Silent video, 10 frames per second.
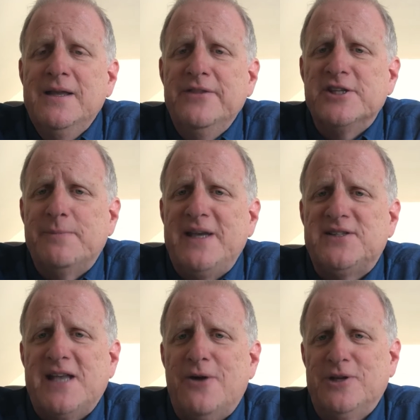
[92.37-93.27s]
This may
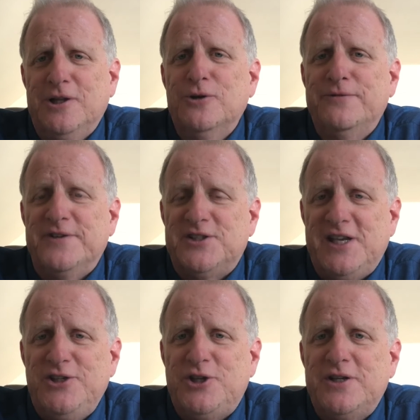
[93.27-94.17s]
sound a little
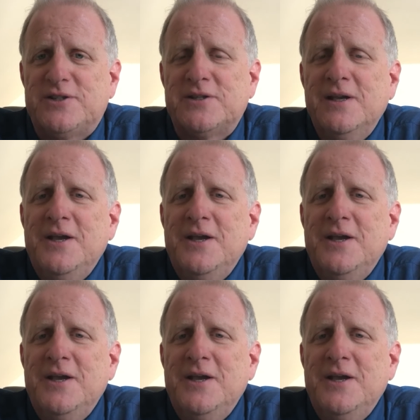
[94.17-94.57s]
facetious,